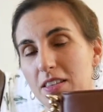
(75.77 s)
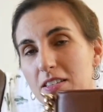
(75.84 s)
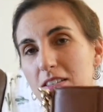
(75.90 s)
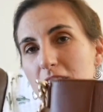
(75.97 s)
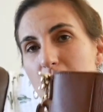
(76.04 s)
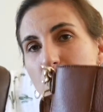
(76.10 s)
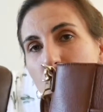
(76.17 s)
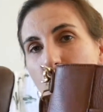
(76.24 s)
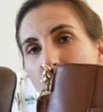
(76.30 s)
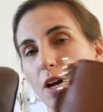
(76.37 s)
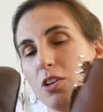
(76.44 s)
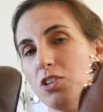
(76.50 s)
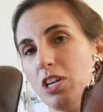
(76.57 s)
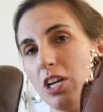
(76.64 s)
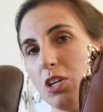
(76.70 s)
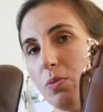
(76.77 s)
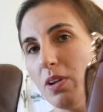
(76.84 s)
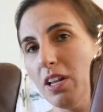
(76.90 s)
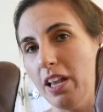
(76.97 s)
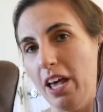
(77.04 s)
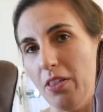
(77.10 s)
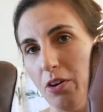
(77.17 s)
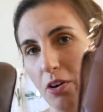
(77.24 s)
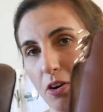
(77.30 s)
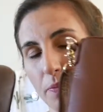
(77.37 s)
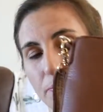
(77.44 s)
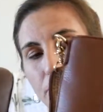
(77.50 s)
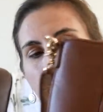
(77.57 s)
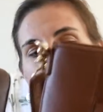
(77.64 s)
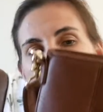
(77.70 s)
This is genuine
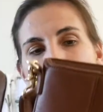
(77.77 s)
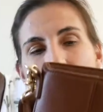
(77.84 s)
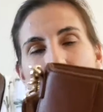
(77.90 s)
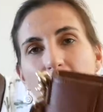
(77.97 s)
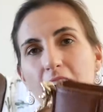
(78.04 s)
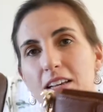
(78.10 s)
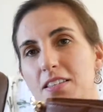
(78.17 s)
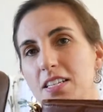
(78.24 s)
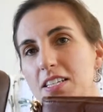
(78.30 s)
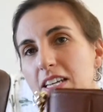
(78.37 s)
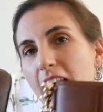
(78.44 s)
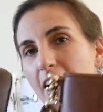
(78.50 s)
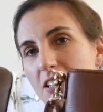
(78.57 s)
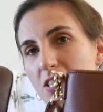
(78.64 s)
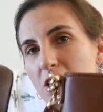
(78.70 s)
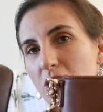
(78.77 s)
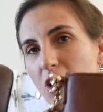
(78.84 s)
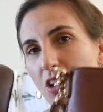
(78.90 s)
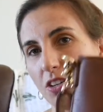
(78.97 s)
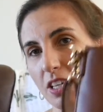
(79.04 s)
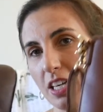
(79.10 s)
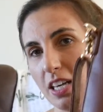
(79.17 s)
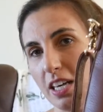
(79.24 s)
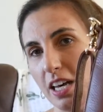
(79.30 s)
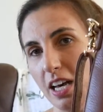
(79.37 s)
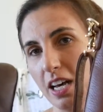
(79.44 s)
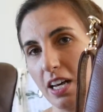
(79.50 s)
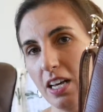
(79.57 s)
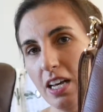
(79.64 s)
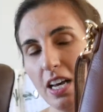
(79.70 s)
leather, has the tassel on
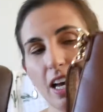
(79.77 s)
here,